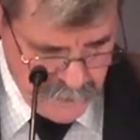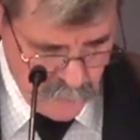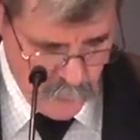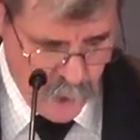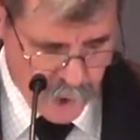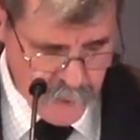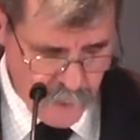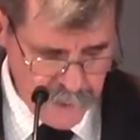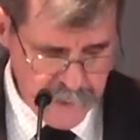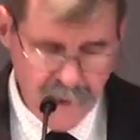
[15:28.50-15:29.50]
walk
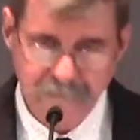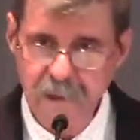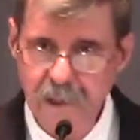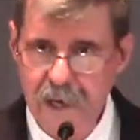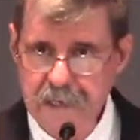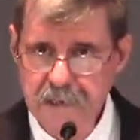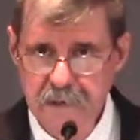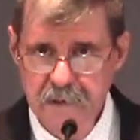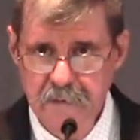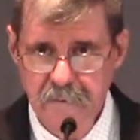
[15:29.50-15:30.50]
while you have the light.
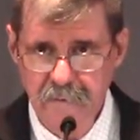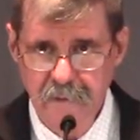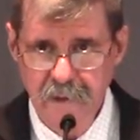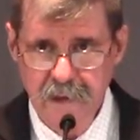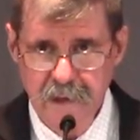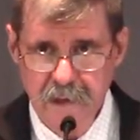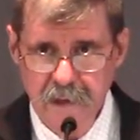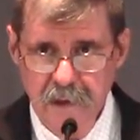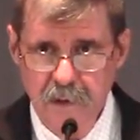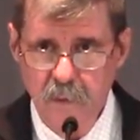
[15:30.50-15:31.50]

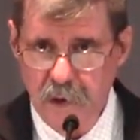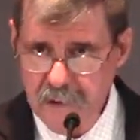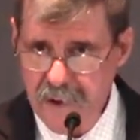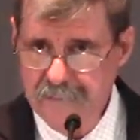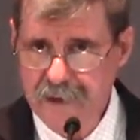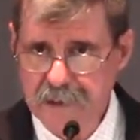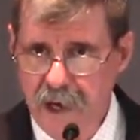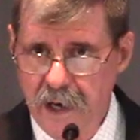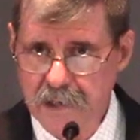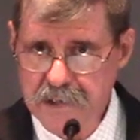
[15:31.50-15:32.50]
While you have that
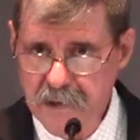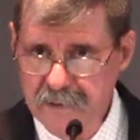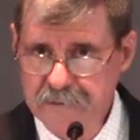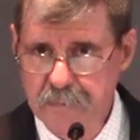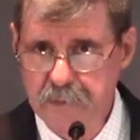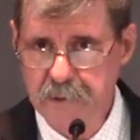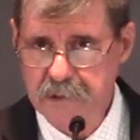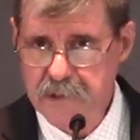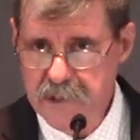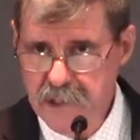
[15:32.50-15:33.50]
knowledge, you have to put it
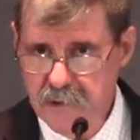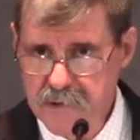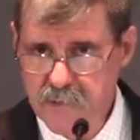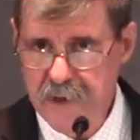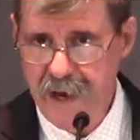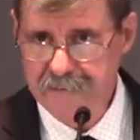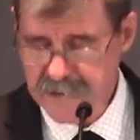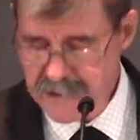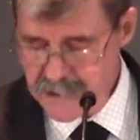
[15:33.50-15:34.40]
to use. We have to do